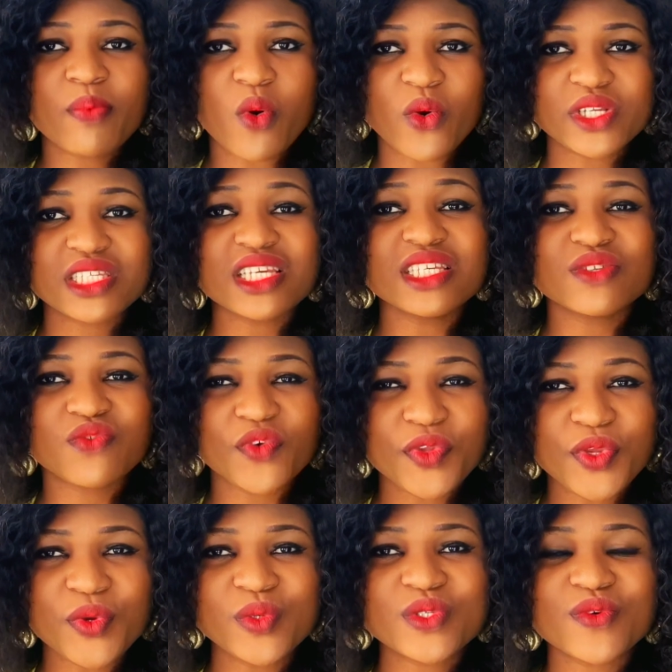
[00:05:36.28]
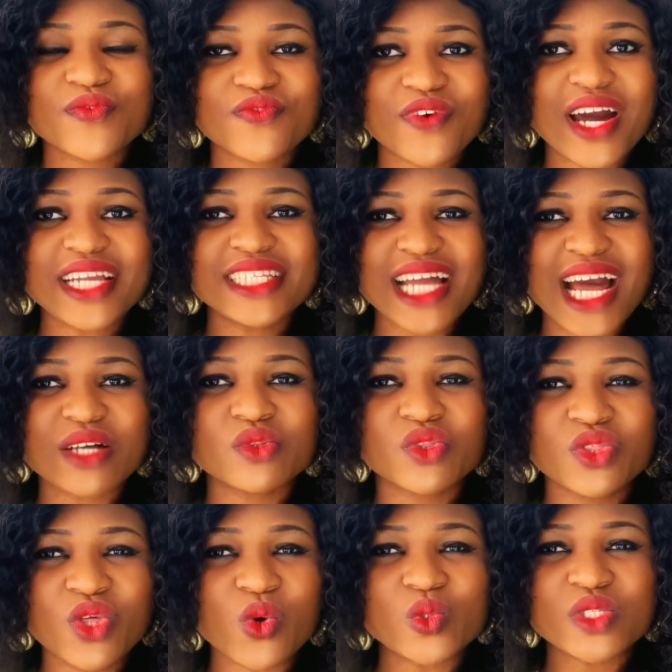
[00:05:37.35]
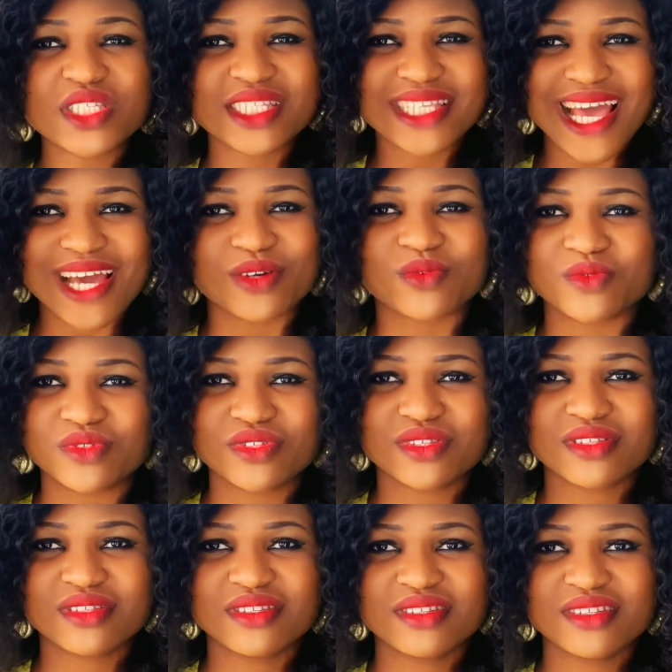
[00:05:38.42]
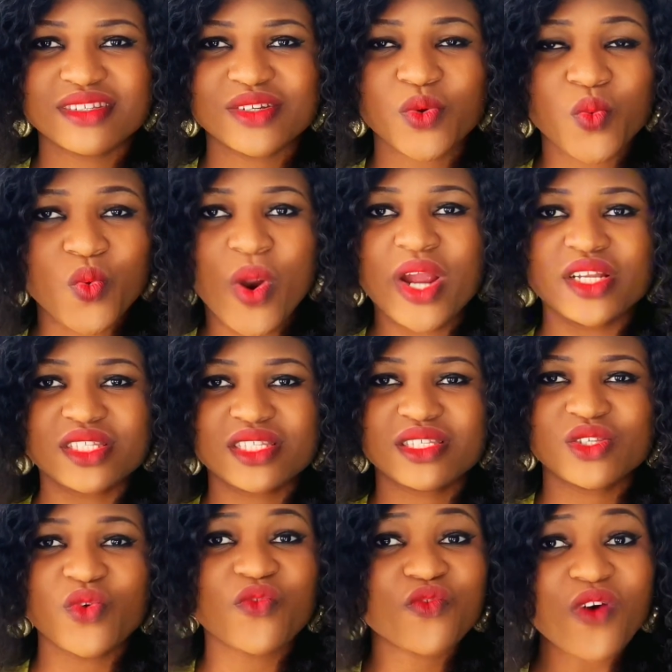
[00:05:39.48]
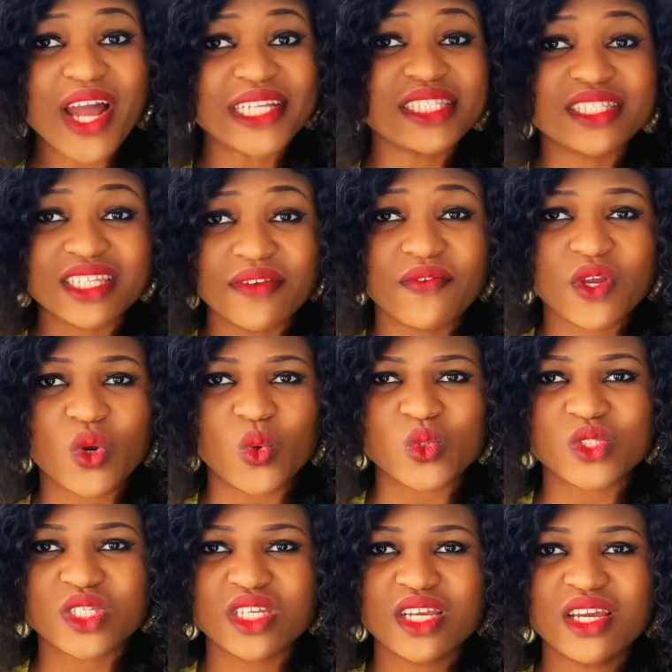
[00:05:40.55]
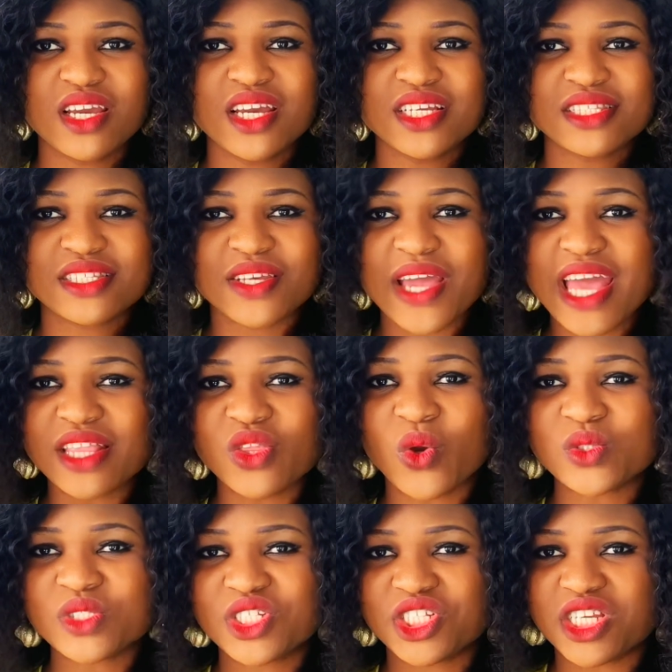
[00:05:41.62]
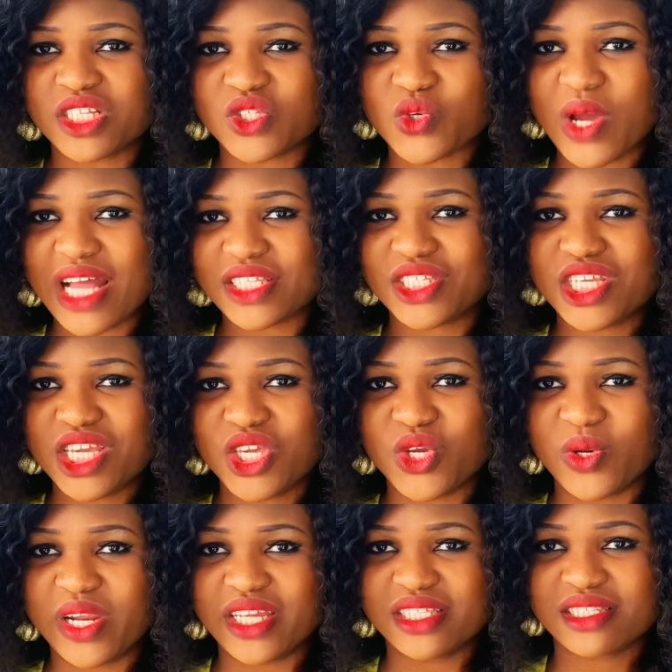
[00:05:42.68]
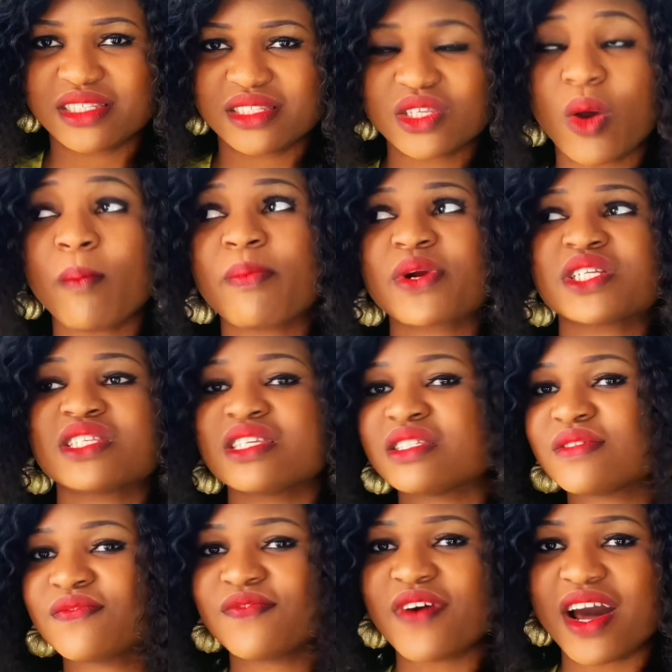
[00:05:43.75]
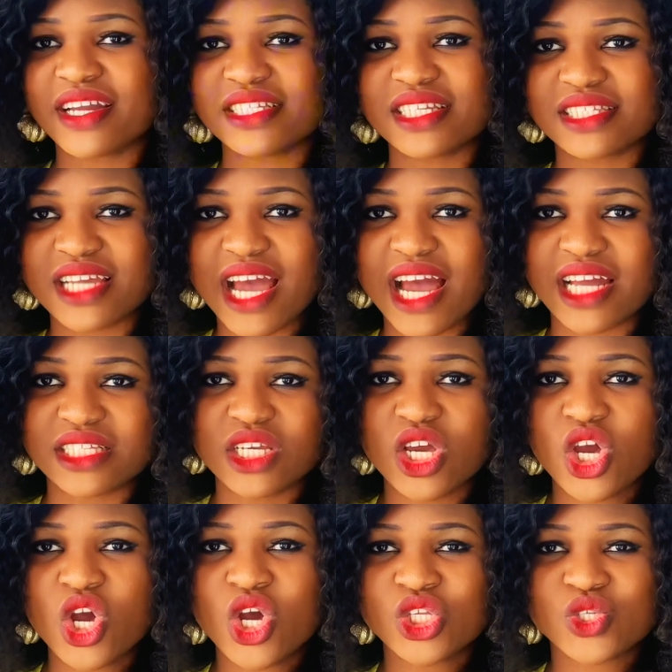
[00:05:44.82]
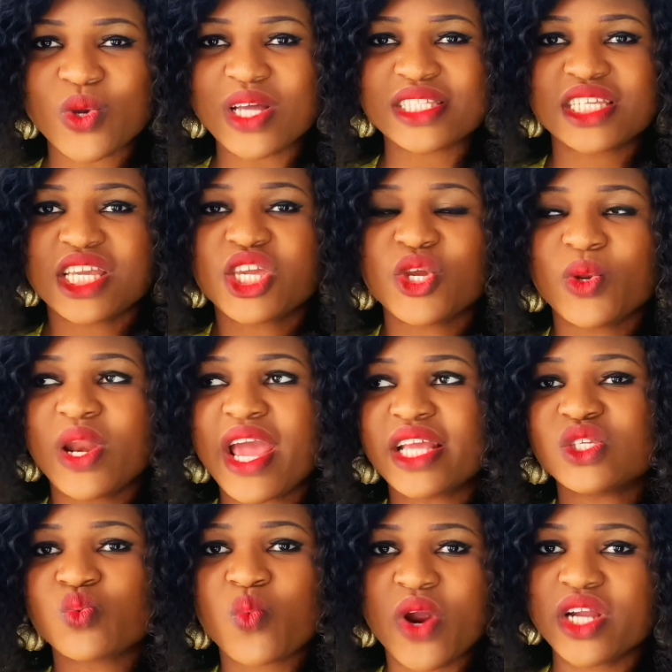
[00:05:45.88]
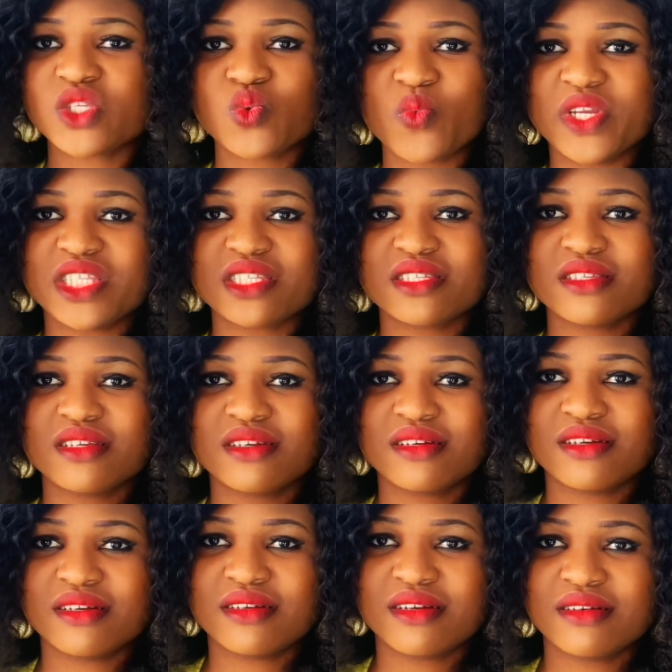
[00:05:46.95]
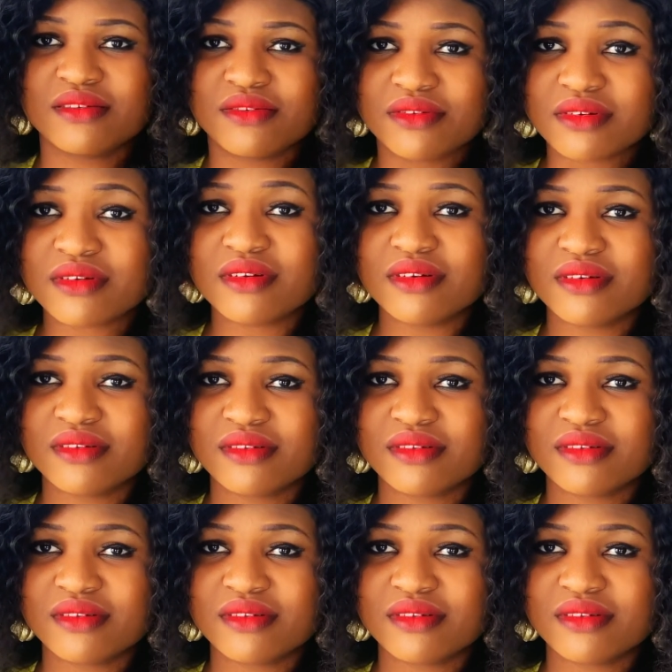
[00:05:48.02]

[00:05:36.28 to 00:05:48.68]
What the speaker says: point is for you to find out those sounds, words you find difficult to enunciate, to articulate. Some persons find it hard to articulate words with r.